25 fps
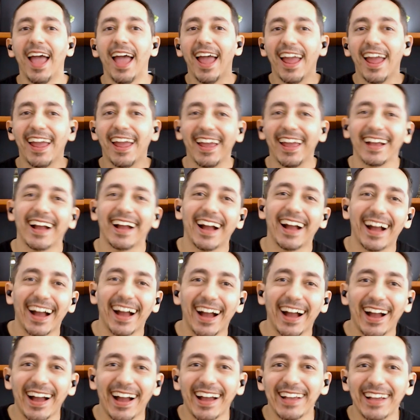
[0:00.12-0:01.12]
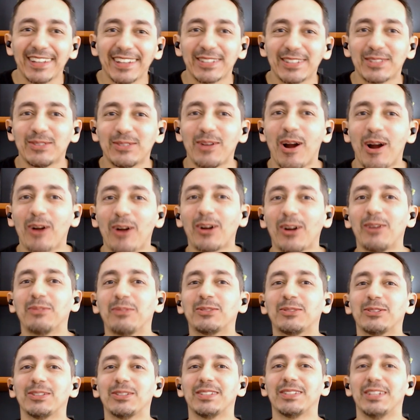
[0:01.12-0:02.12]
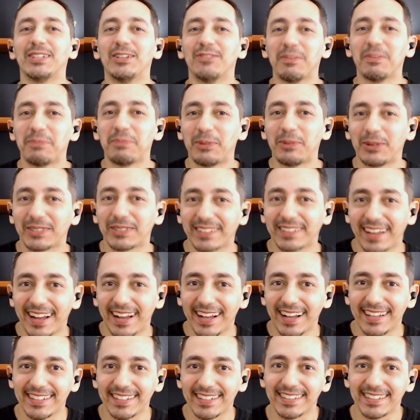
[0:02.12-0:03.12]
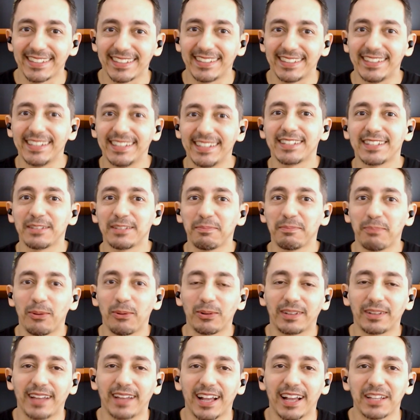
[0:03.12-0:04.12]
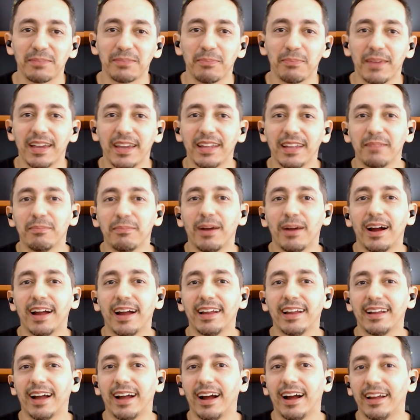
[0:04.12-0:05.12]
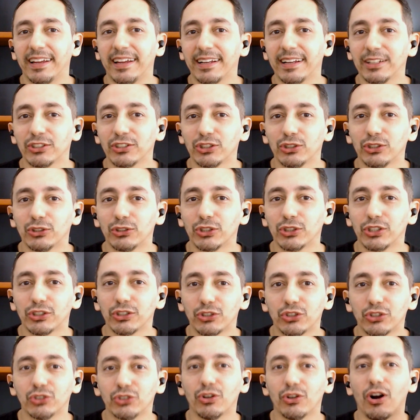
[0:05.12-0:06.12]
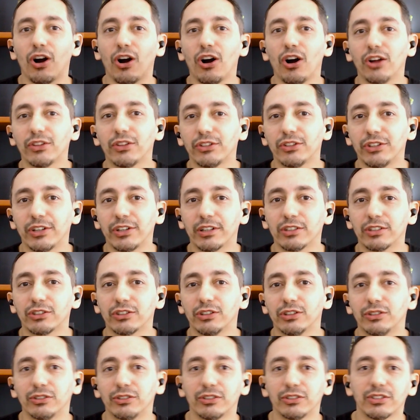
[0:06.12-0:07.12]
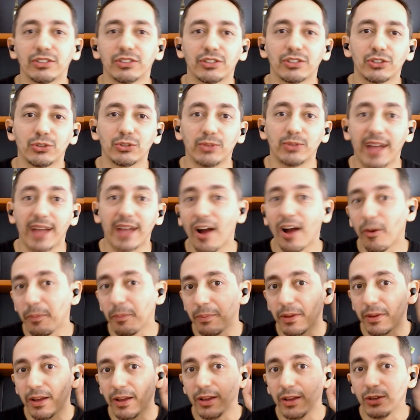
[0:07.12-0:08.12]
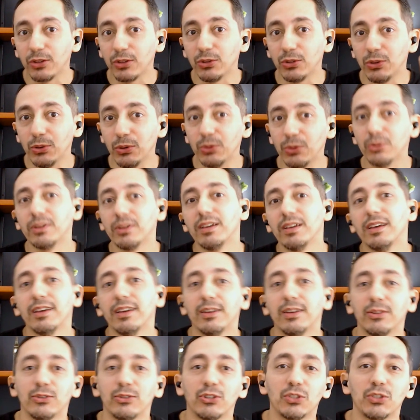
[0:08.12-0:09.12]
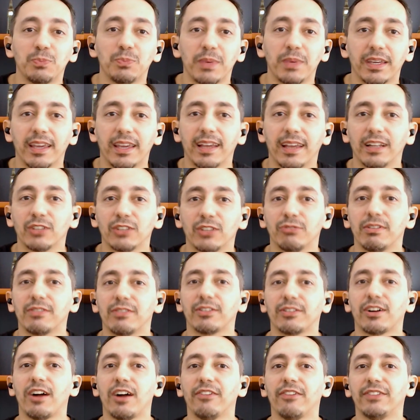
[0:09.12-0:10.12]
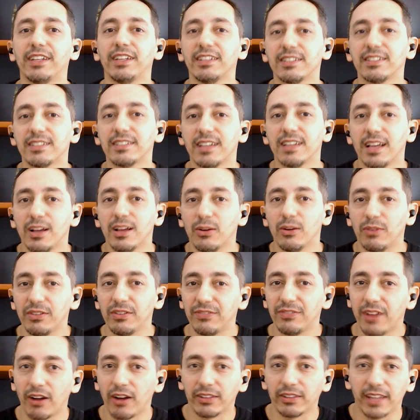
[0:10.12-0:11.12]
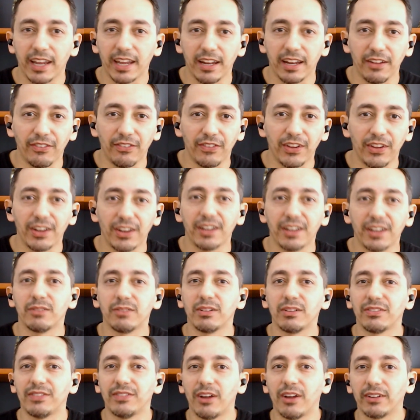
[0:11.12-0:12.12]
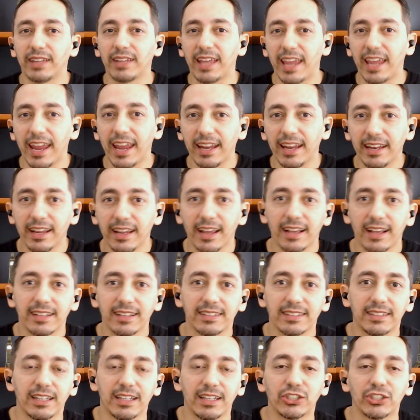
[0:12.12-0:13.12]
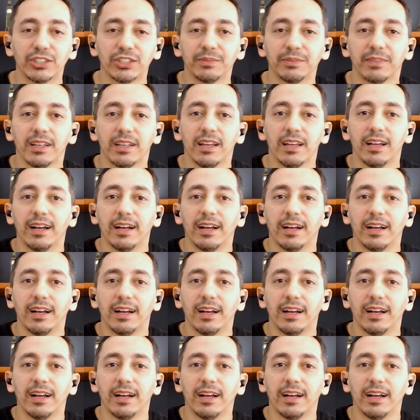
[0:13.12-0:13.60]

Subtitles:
Hey guys, welcome to SilvaCast. This is a podcast made by an English learner to other English learners to help you to speak English with confidence, without any fear, without any hesitation.